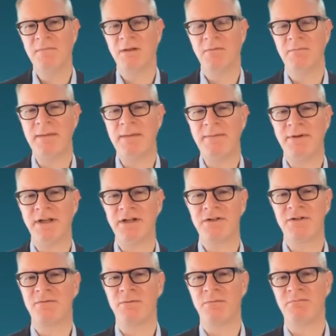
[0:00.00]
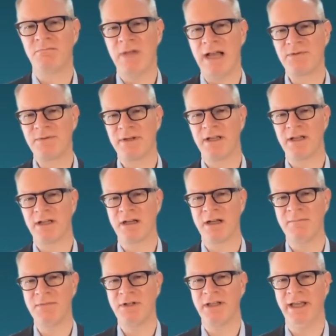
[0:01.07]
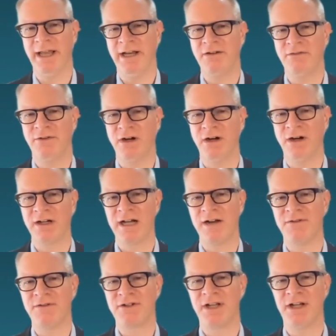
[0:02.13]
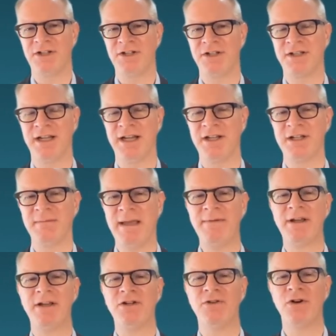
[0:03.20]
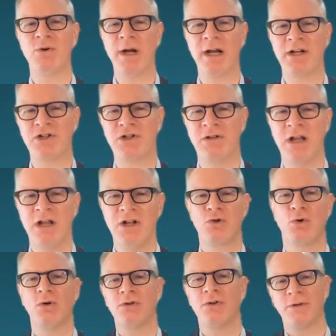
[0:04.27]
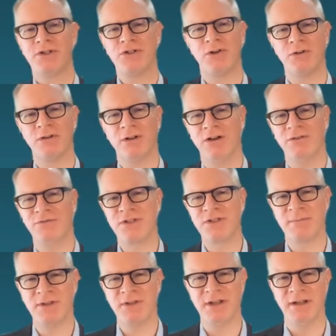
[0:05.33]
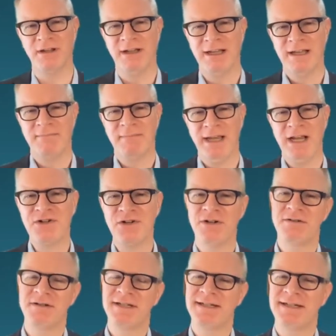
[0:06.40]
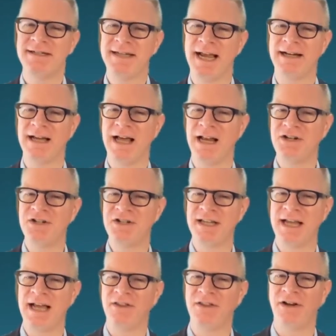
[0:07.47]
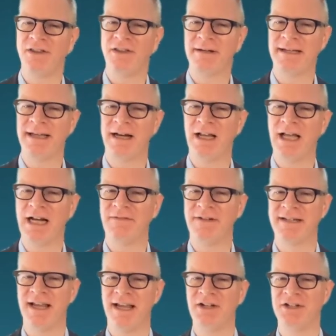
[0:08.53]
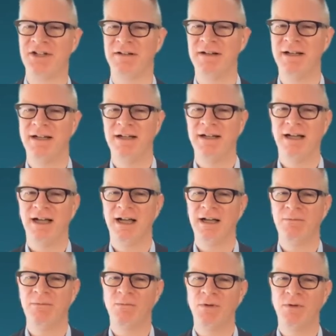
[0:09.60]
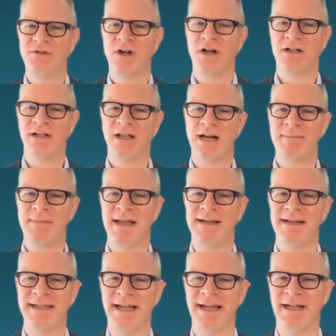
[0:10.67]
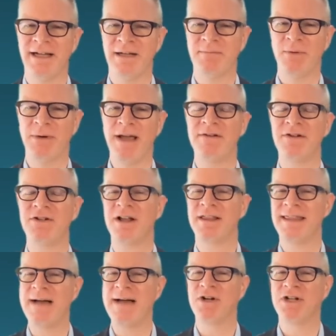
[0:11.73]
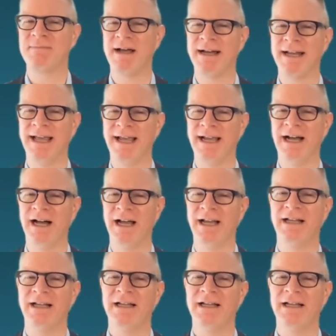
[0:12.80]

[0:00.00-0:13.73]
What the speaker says: Maybe we could, as we come to the end of our conversation, Stacey, maybe we can do a quick tour d'horizon of some of the major technologies out there that get a lot of attention. We've talked a lot about data, but we haven't talked that much about AI.